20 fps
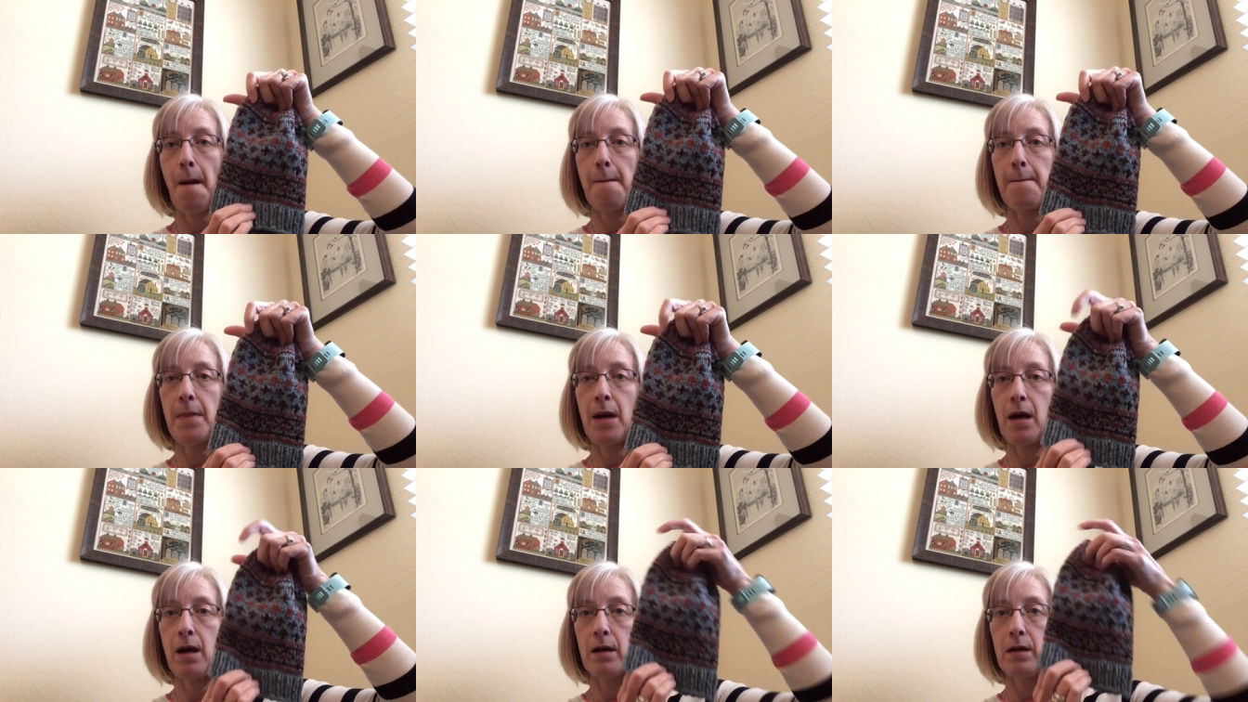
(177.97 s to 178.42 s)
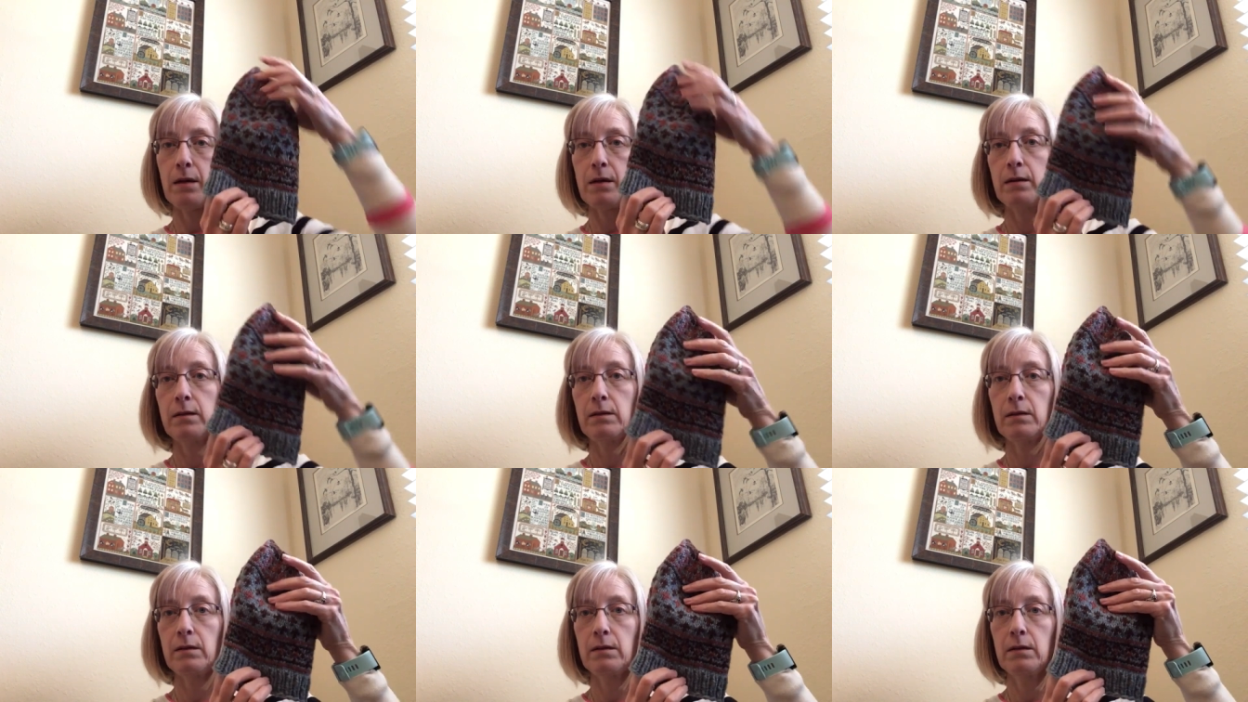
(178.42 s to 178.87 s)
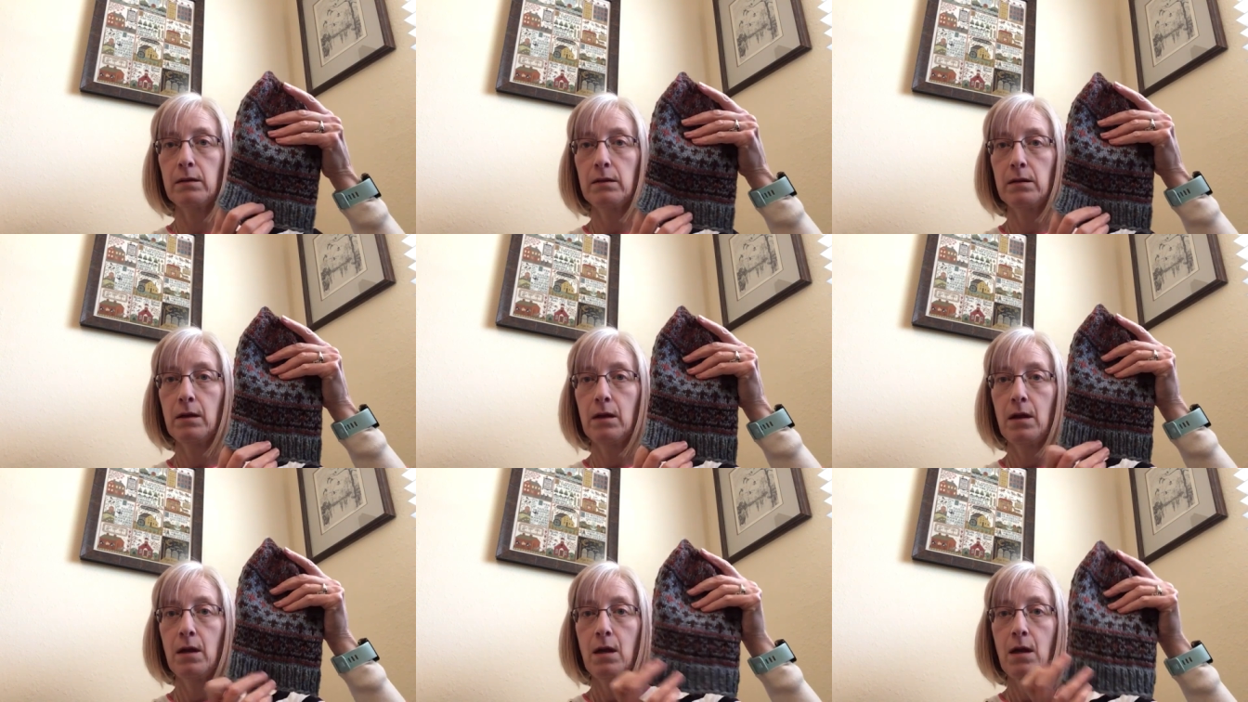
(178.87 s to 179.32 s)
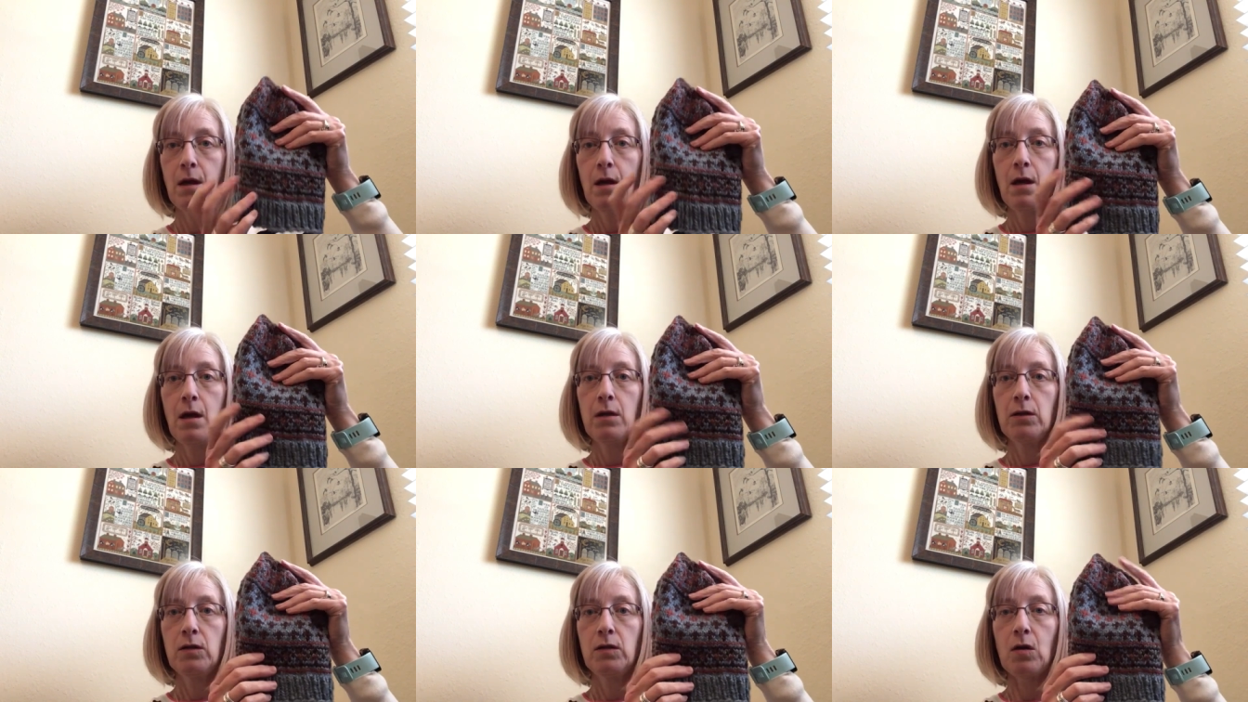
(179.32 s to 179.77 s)
box.
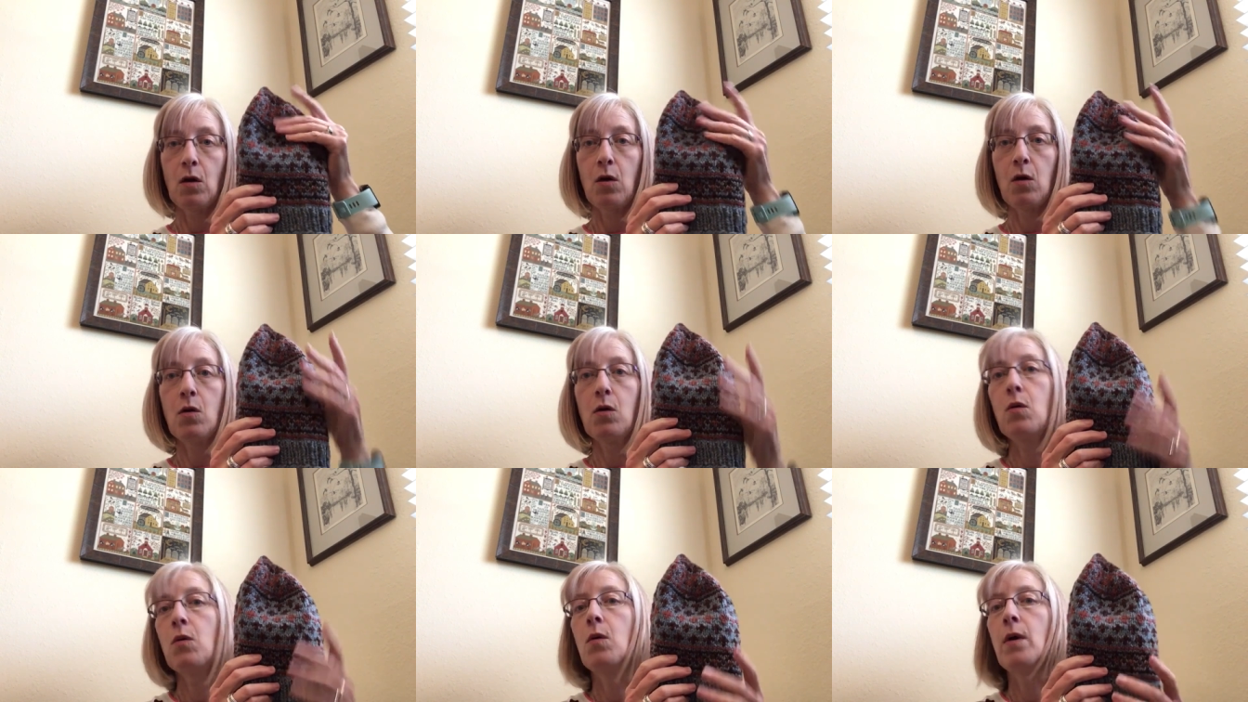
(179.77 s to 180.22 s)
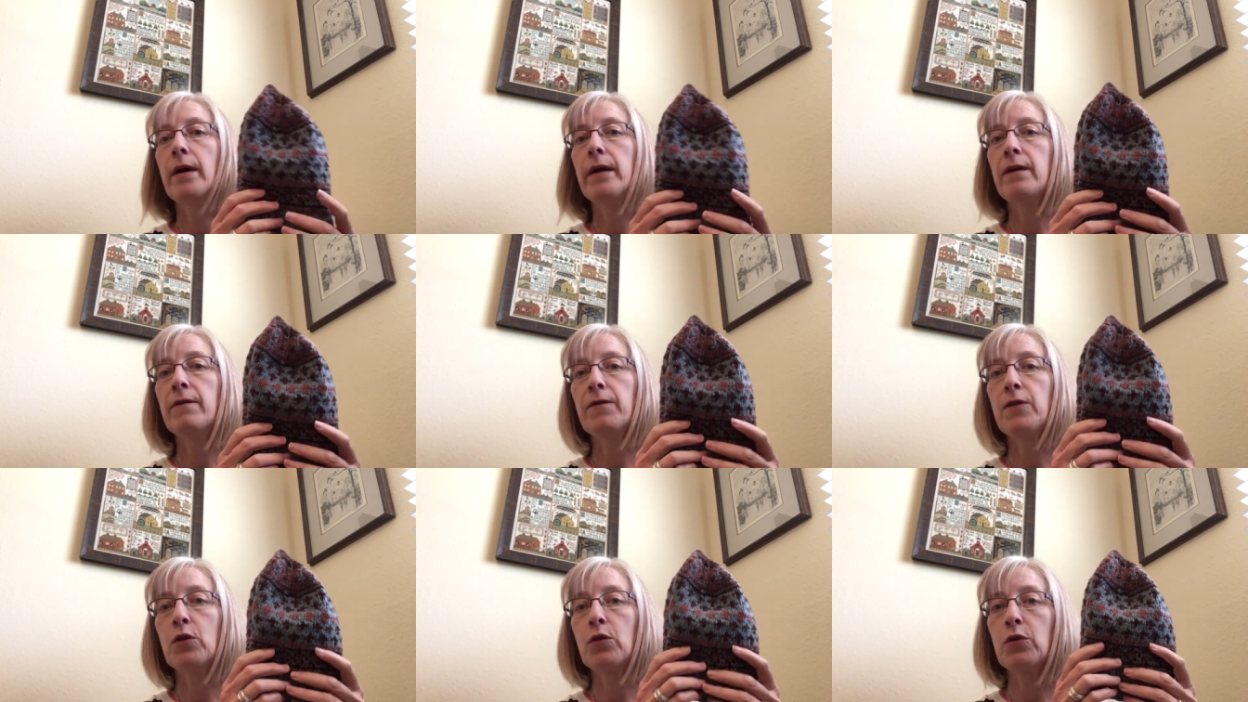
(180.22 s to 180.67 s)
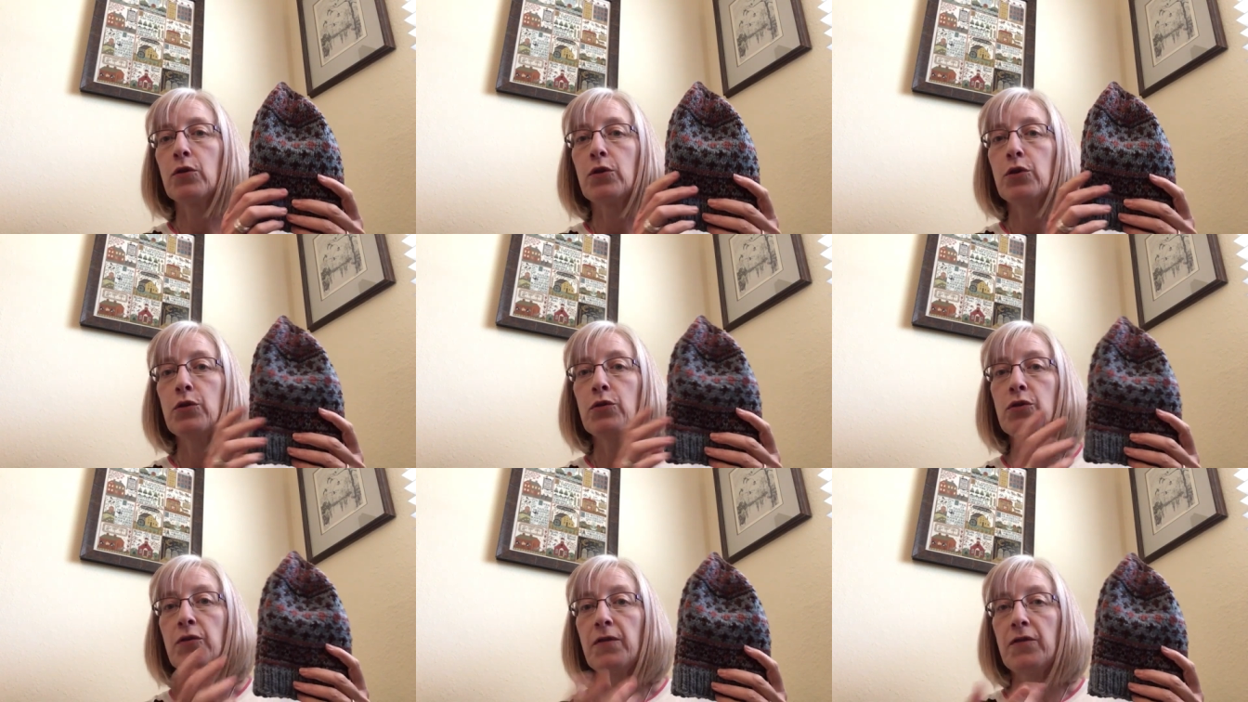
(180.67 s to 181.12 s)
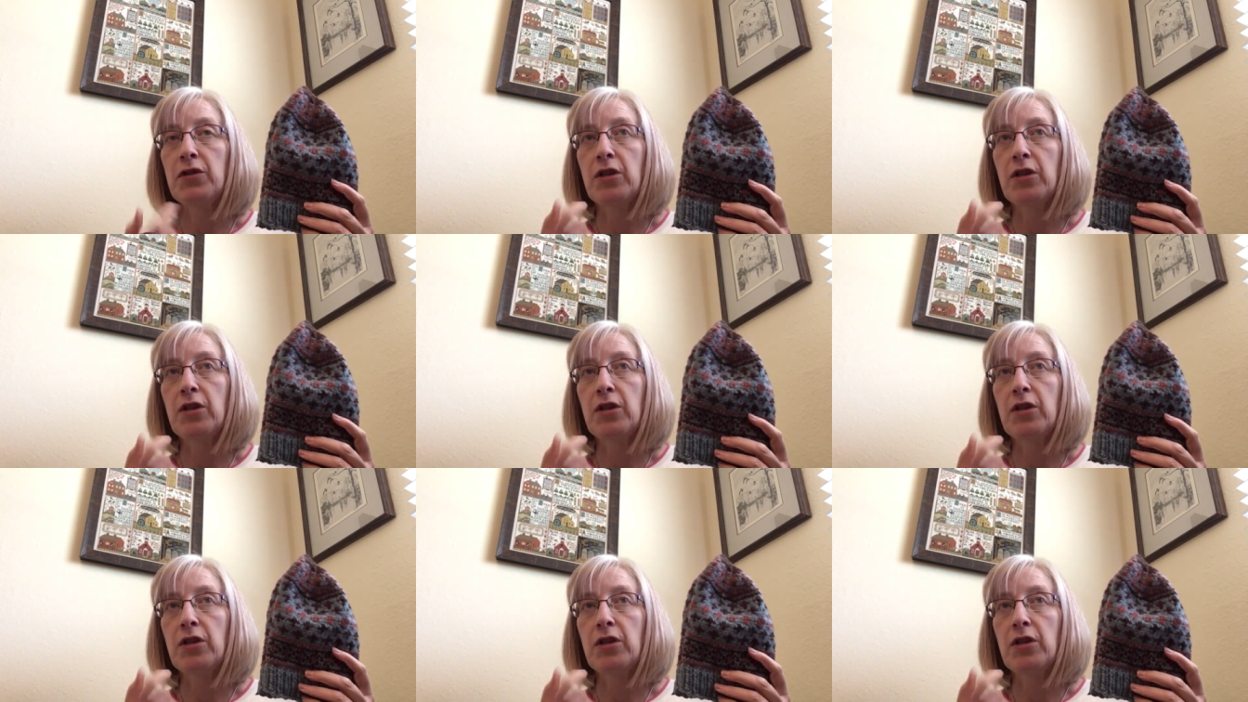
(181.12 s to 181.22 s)
So if you're new to the